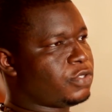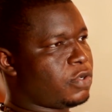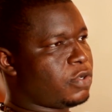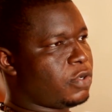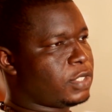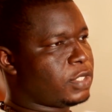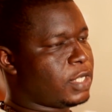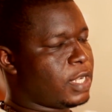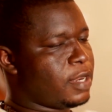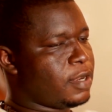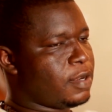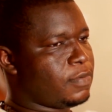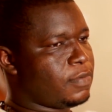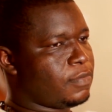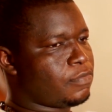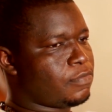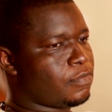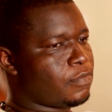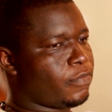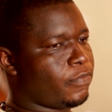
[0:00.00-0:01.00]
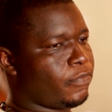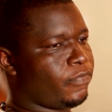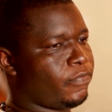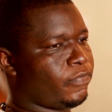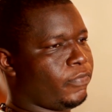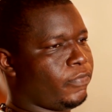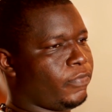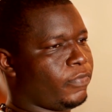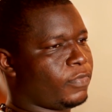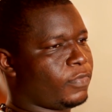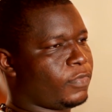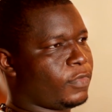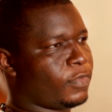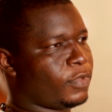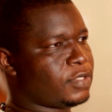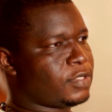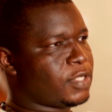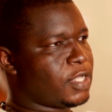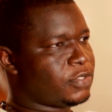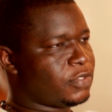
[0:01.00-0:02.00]
Sultan.
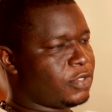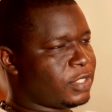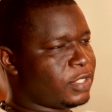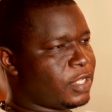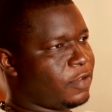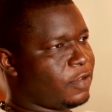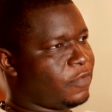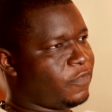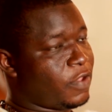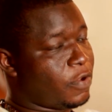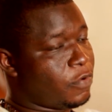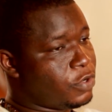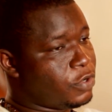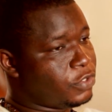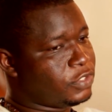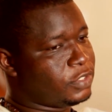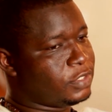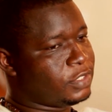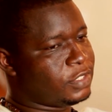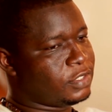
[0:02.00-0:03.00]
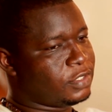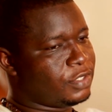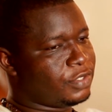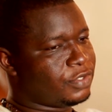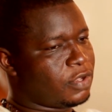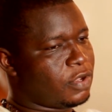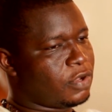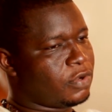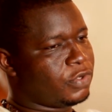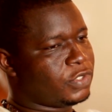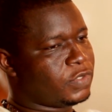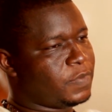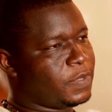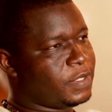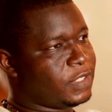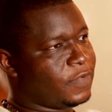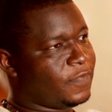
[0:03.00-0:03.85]
Sound Sultan, if you're watching this, the song has been